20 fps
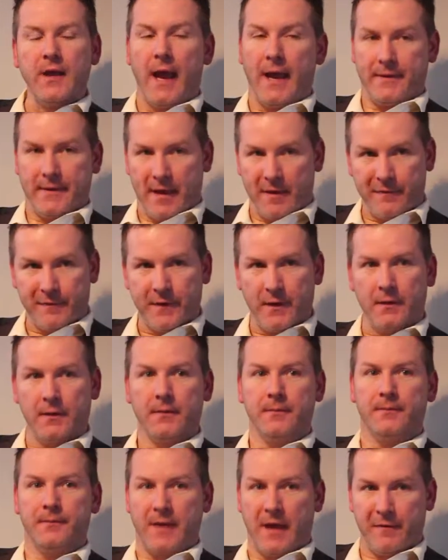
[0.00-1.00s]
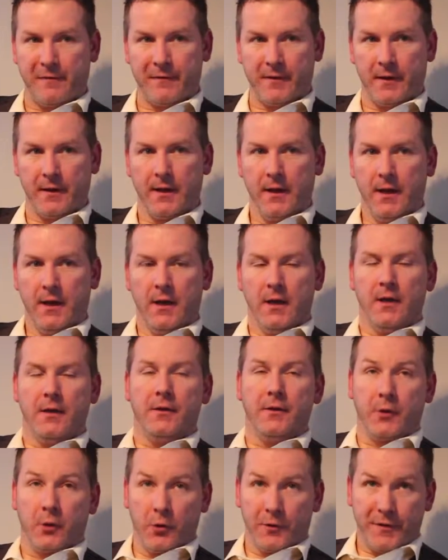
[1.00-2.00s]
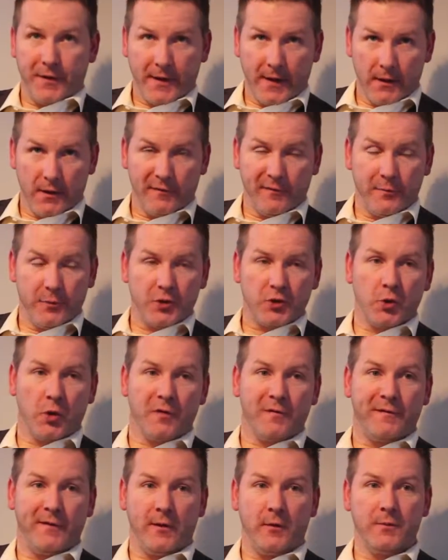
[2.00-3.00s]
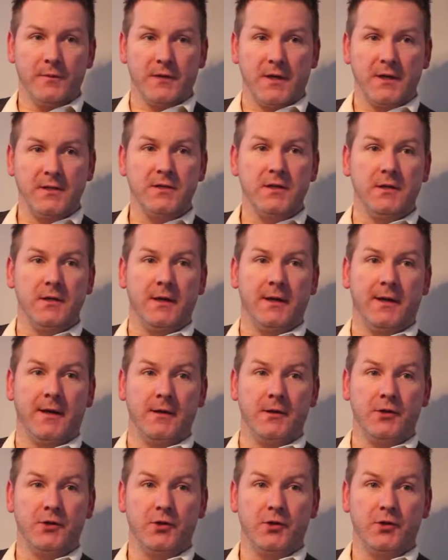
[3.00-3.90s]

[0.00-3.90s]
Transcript: Yeah, definitely. The good thing I love about short films is you can